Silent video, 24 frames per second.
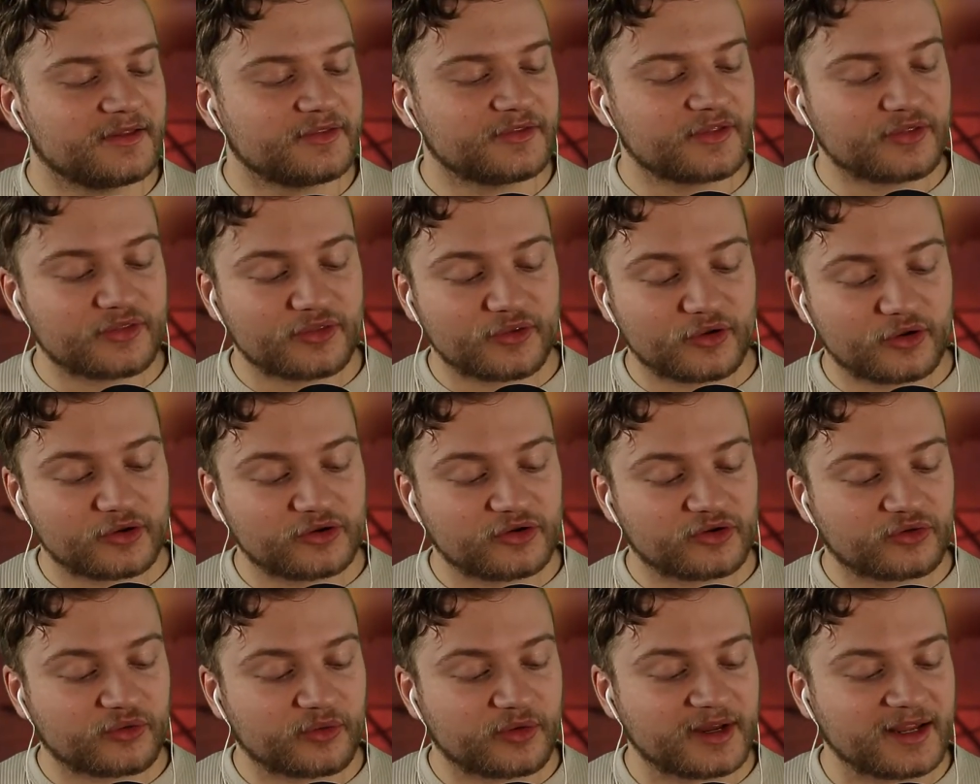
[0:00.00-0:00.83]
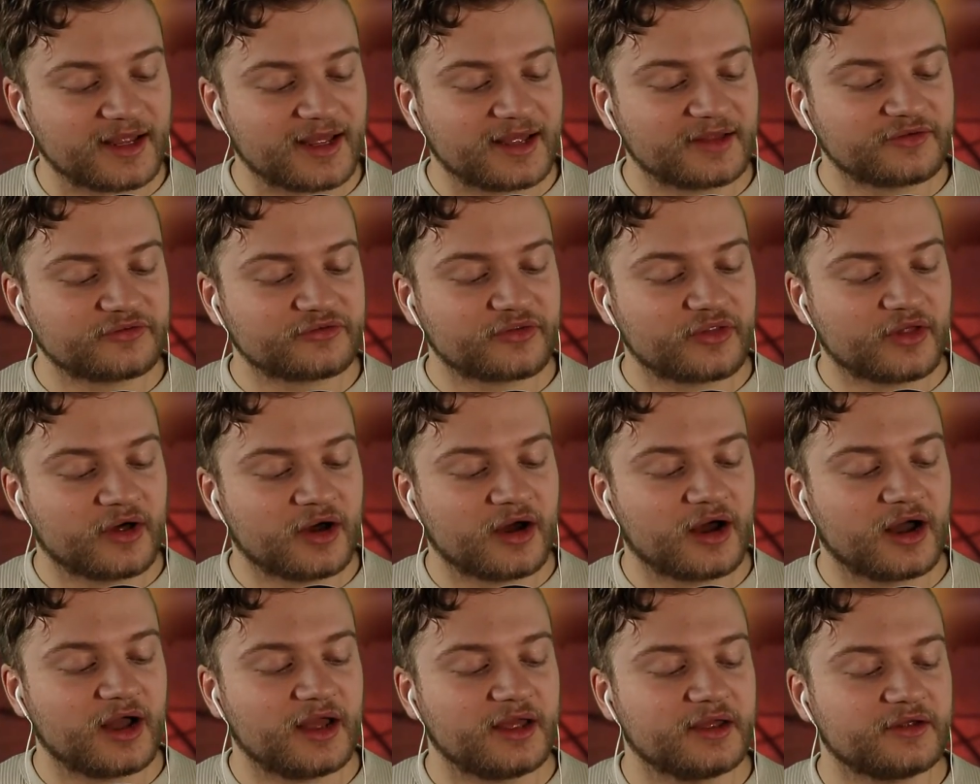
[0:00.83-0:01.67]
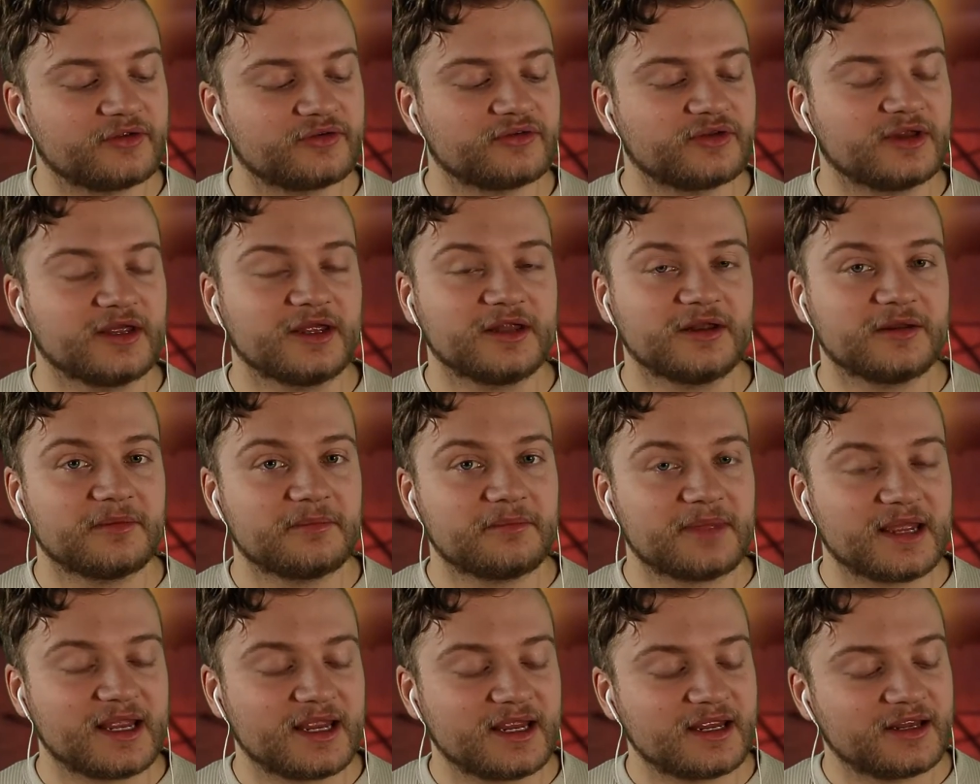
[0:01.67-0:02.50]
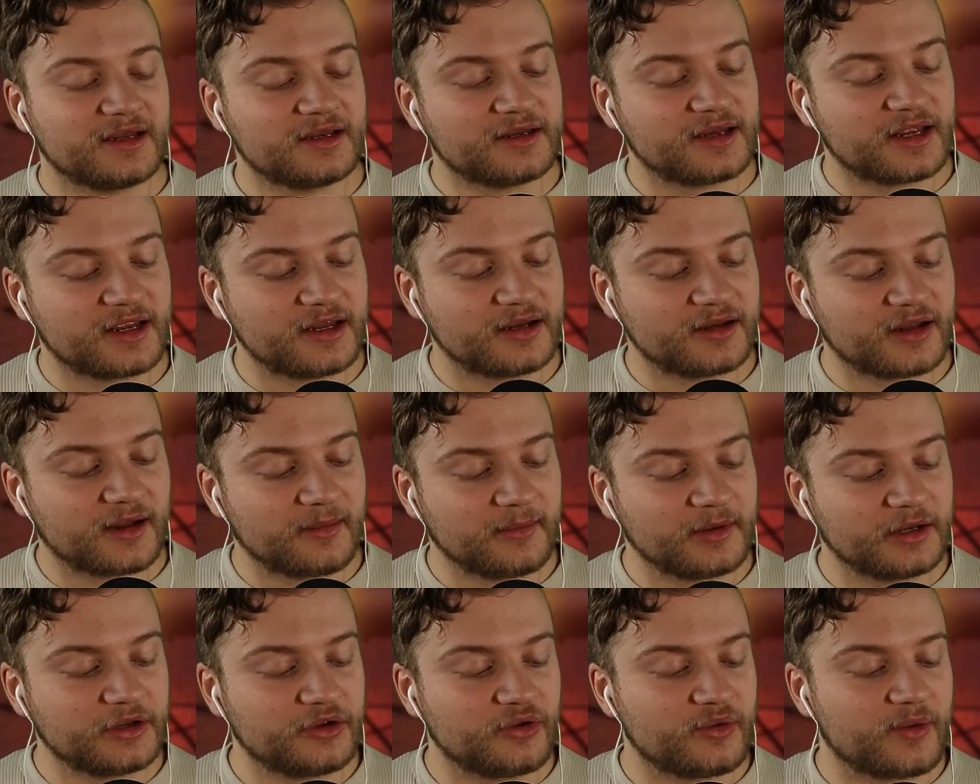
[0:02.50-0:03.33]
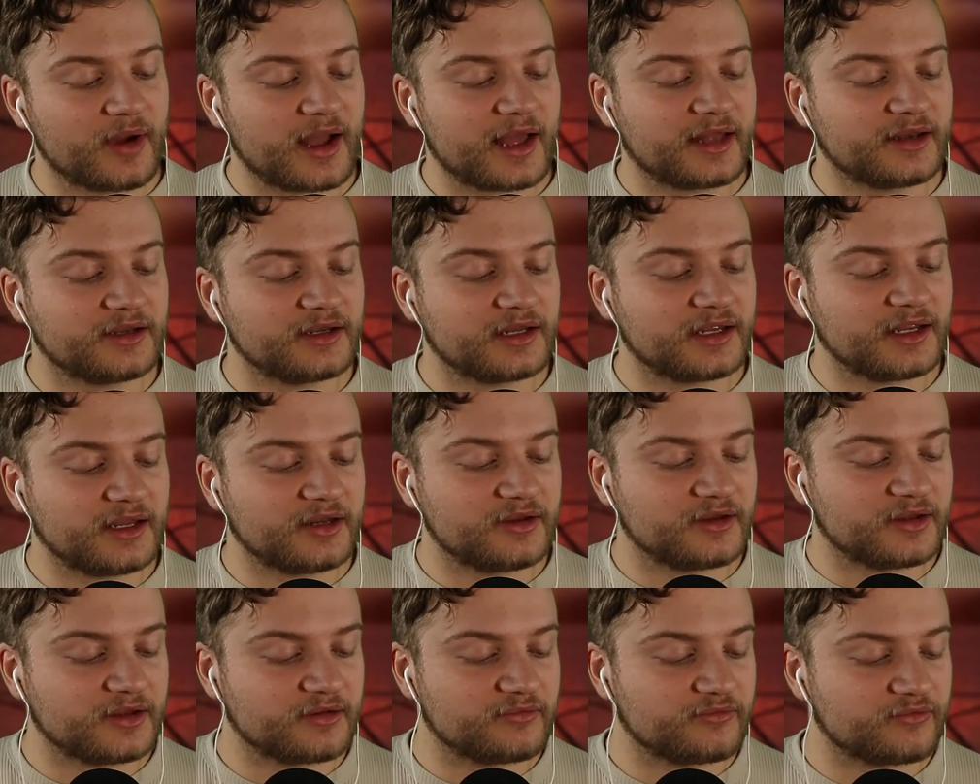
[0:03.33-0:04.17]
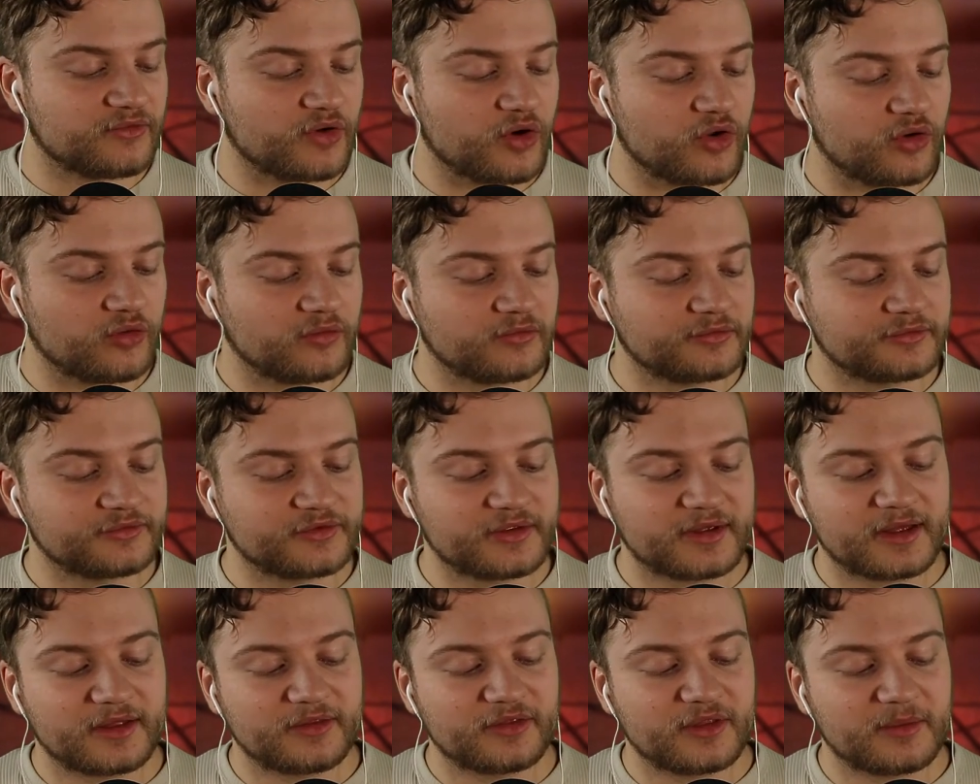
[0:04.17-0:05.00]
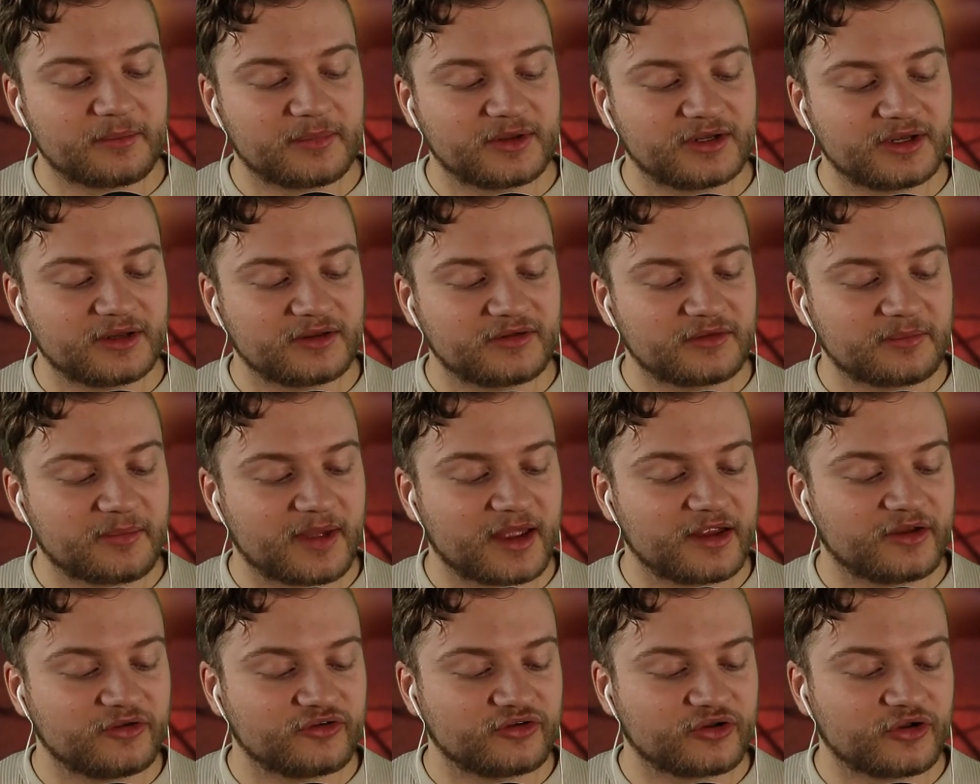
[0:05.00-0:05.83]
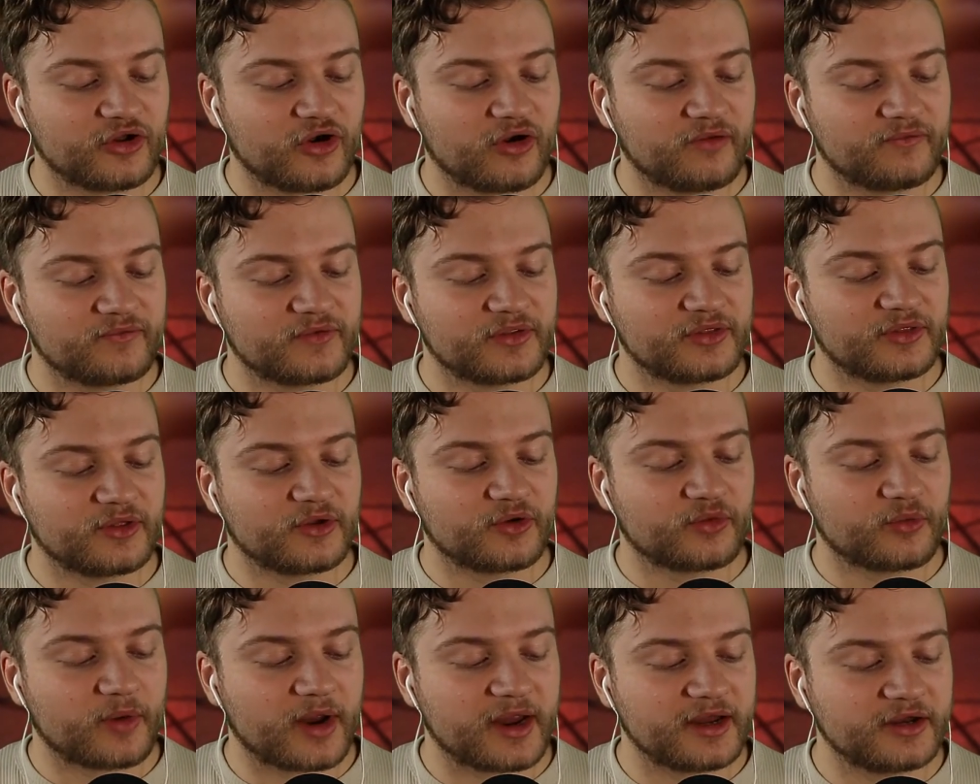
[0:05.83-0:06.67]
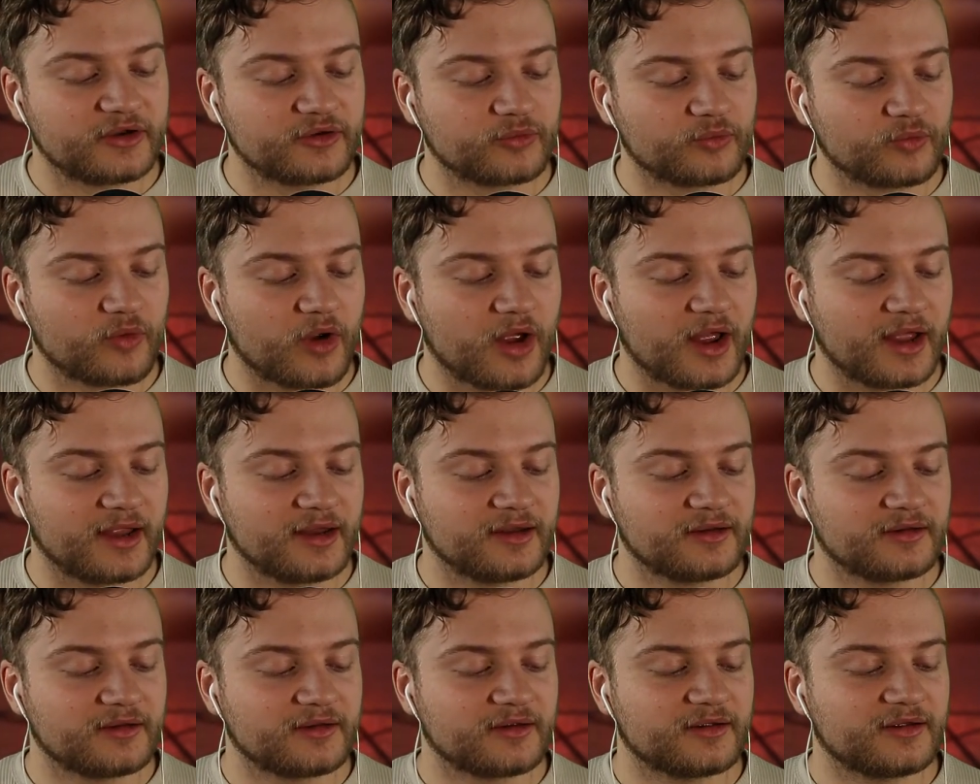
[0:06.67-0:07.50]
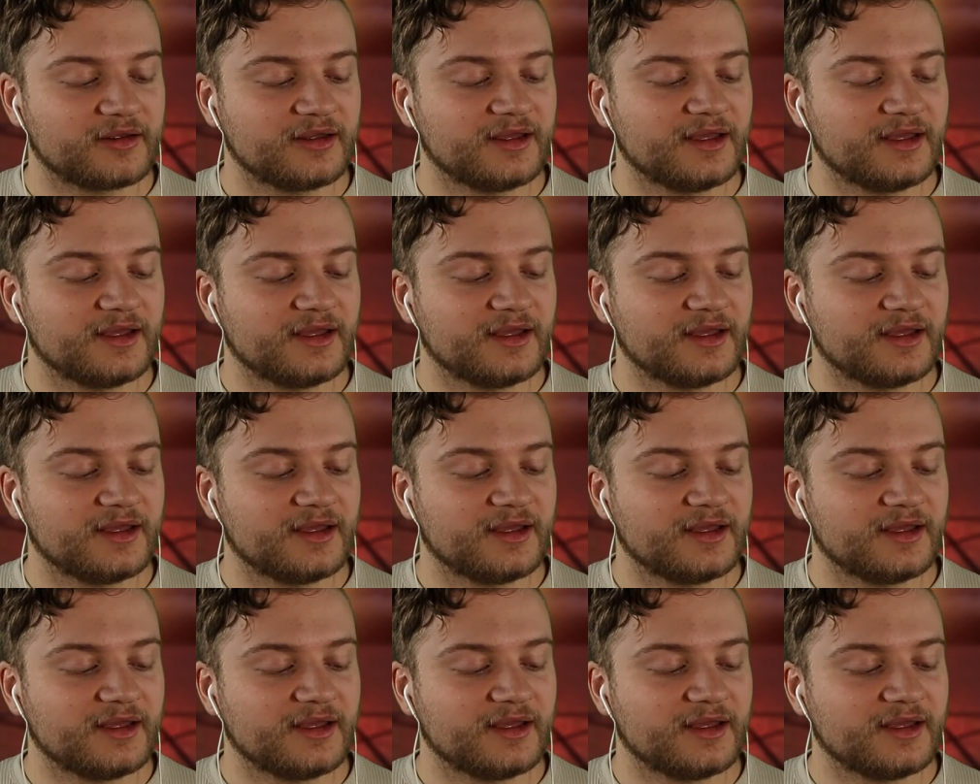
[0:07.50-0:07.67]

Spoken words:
The third degree is the highest in BDW, and it involves the participation of the Great Rite,